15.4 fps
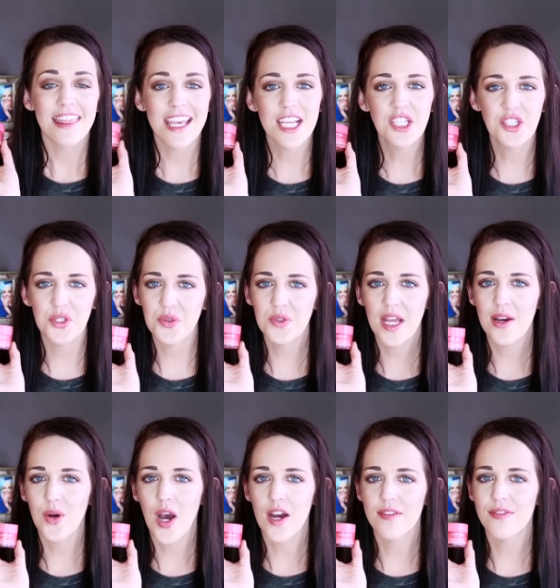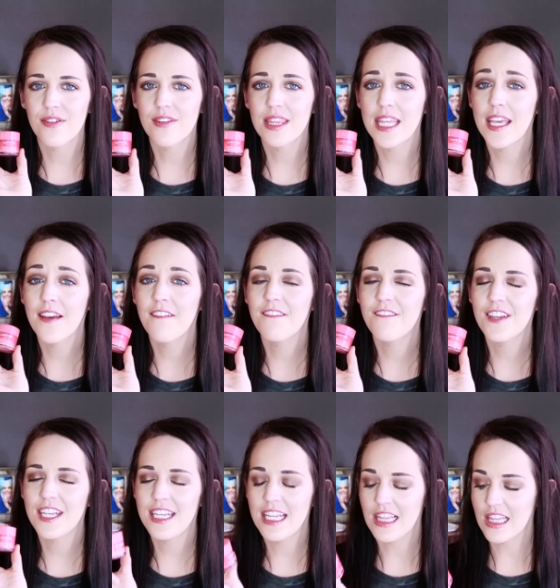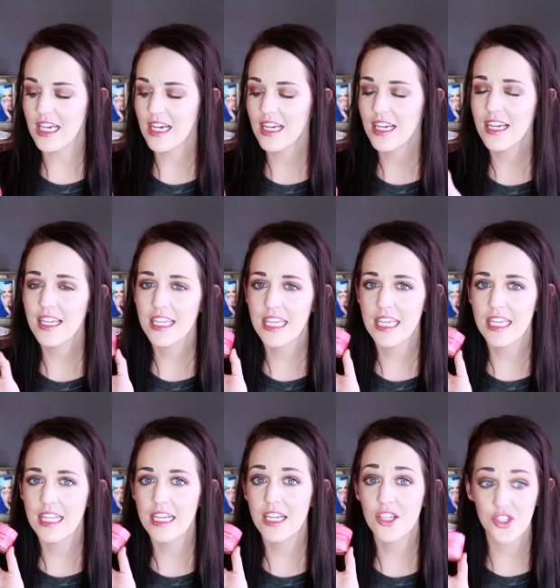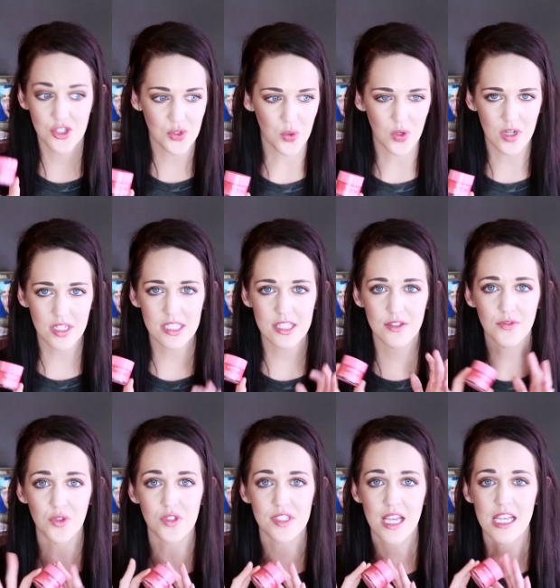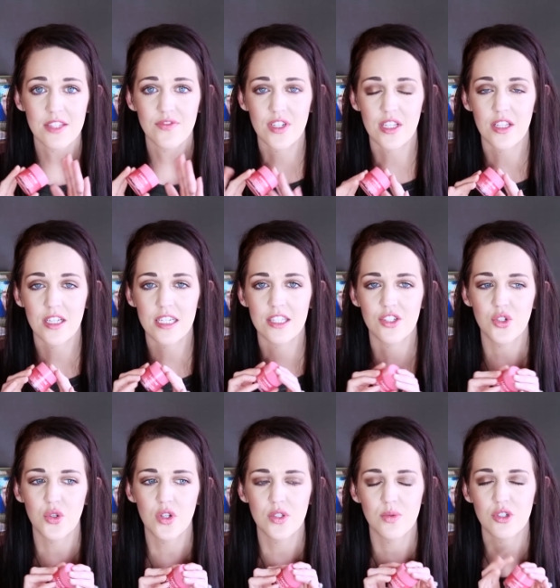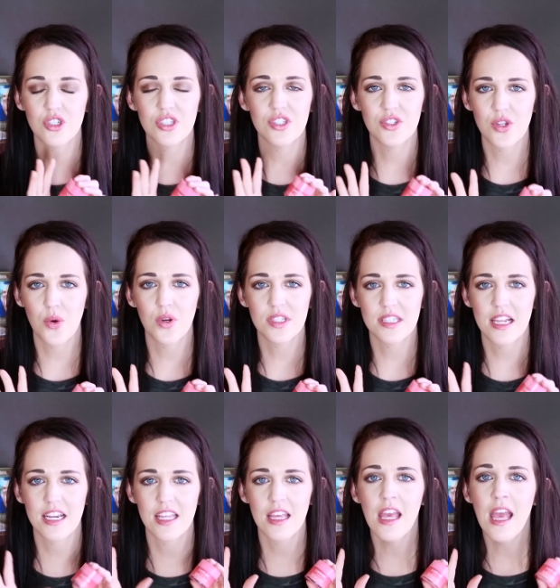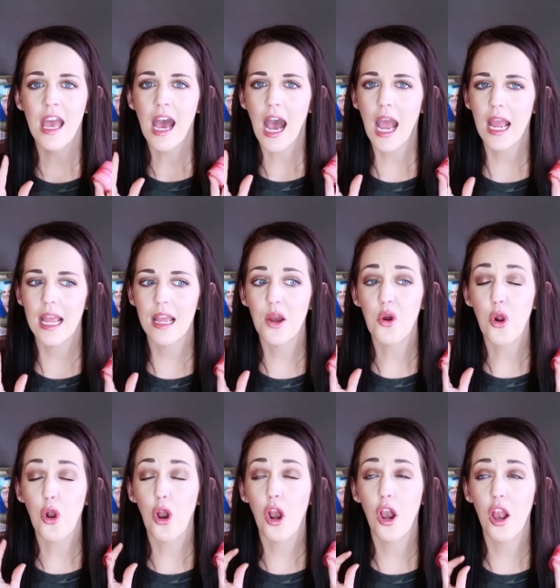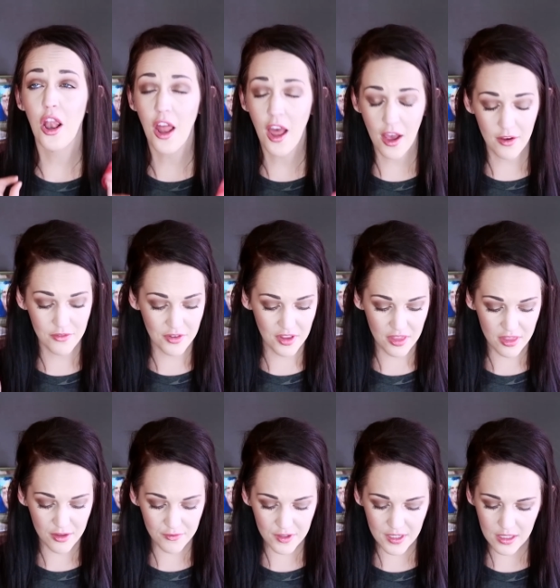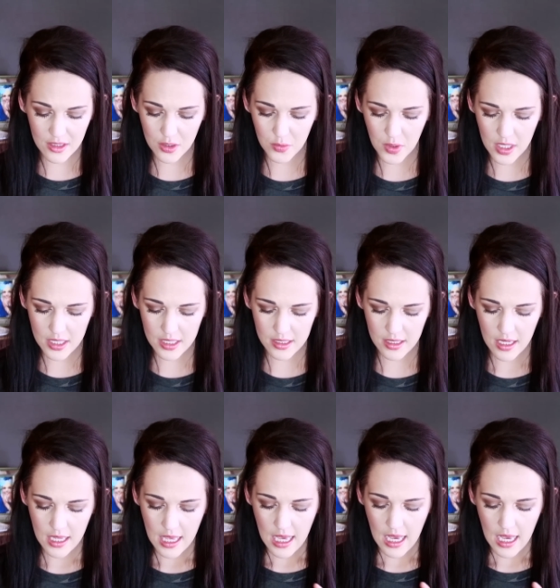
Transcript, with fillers: They do now offer the vanilla in stores, the full-size vanilla in stores, which is so exciting. I love the vanilla one.